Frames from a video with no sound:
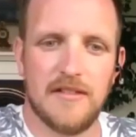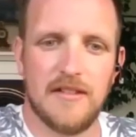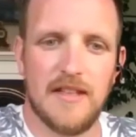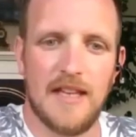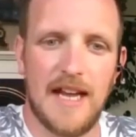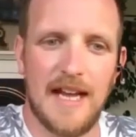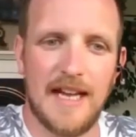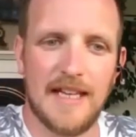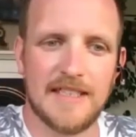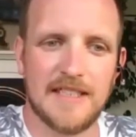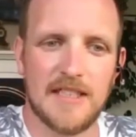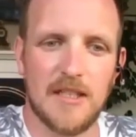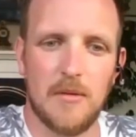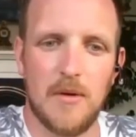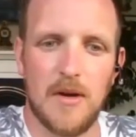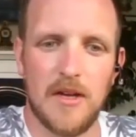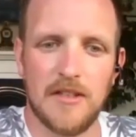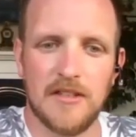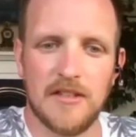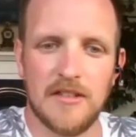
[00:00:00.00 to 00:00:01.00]
That's the
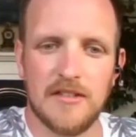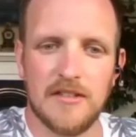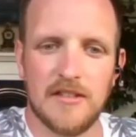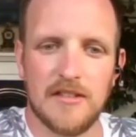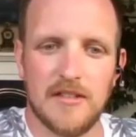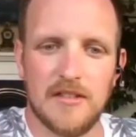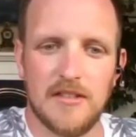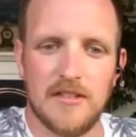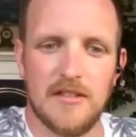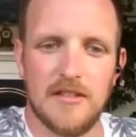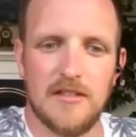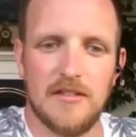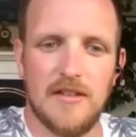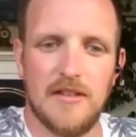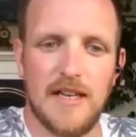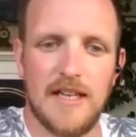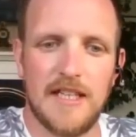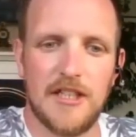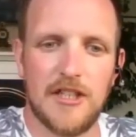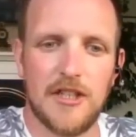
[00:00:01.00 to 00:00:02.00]
one.
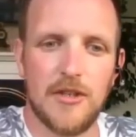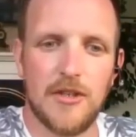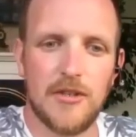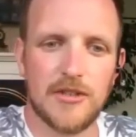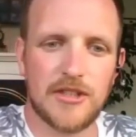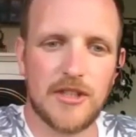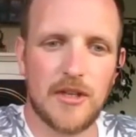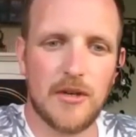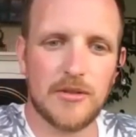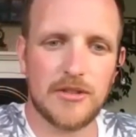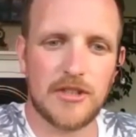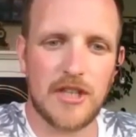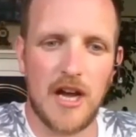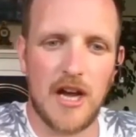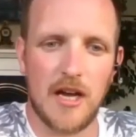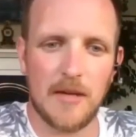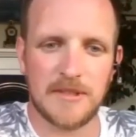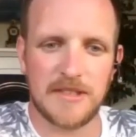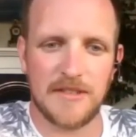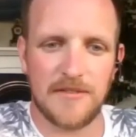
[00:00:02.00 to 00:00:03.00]
Really use those
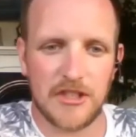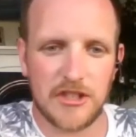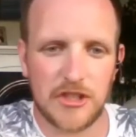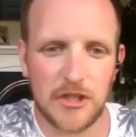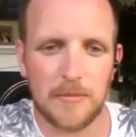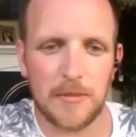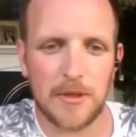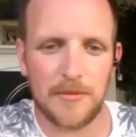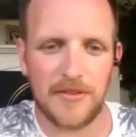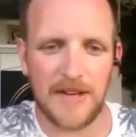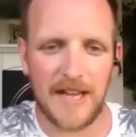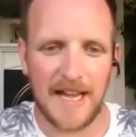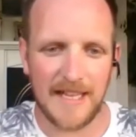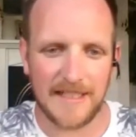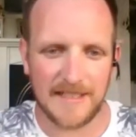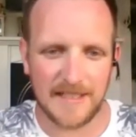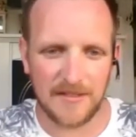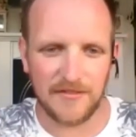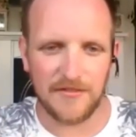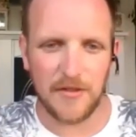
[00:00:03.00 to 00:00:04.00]
arms. If you're jumping up at a
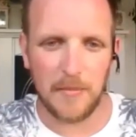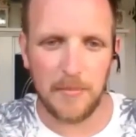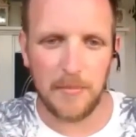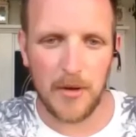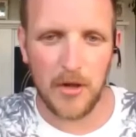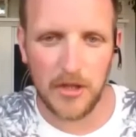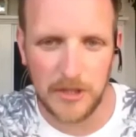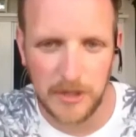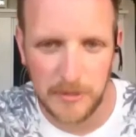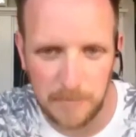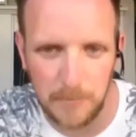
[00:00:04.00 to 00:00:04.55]
header in football, you're